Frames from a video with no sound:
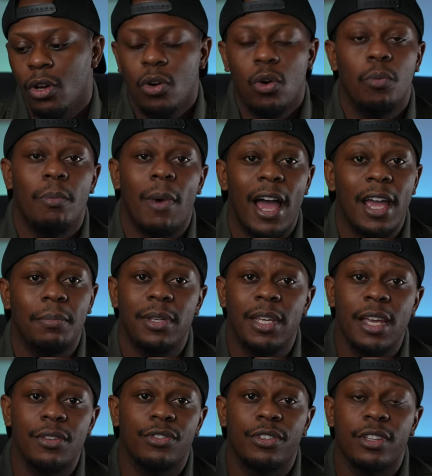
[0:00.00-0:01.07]
who might be
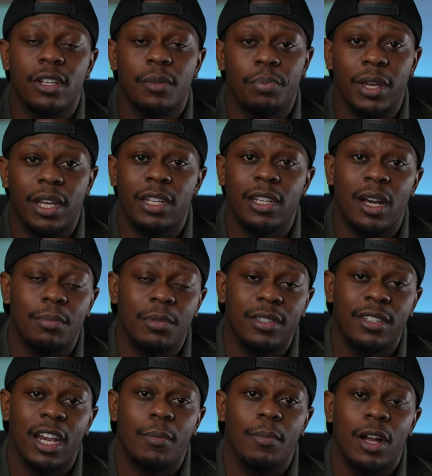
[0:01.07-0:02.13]
interested in picking up the
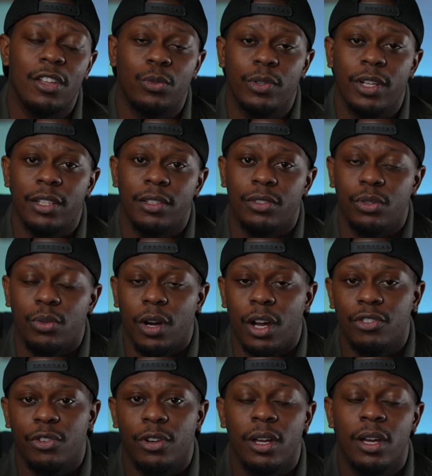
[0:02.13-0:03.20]
Tamron
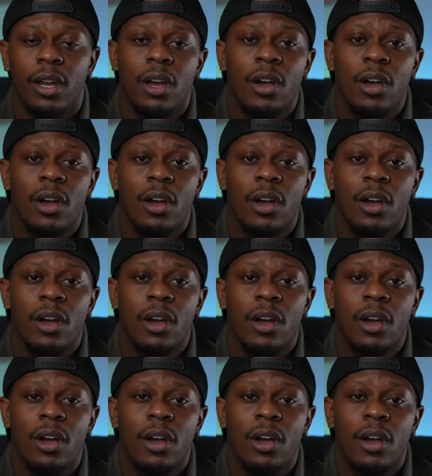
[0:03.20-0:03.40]
28-200,